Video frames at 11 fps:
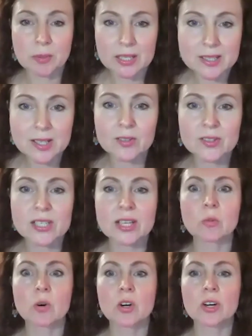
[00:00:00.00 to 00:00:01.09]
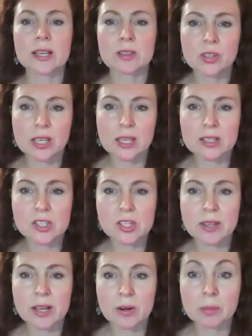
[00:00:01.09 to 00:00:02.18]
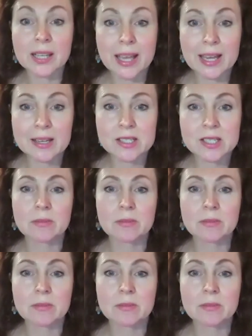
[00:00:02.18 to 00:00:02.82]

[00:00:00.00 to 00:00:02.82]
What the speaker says: consulting work and looking into their plant